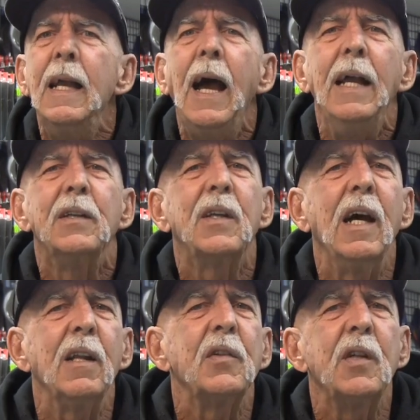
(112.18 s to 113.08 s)
It's
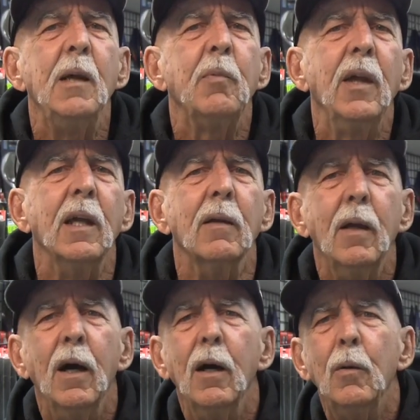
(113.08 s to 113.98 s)
kind of the same thing
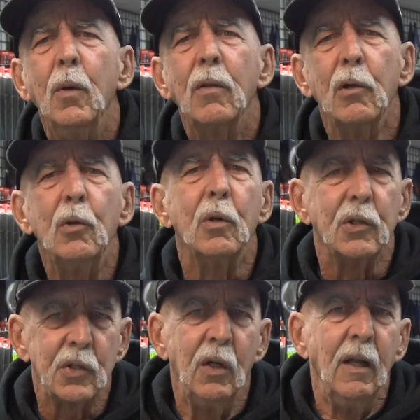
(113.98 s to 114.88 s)
with
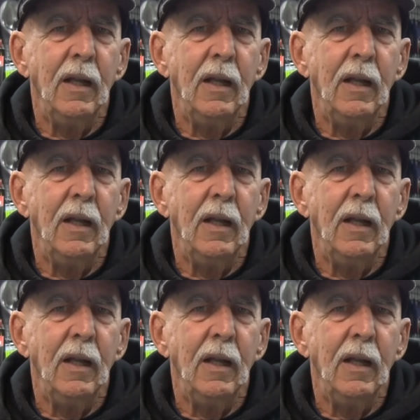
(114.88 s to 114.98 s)
lures.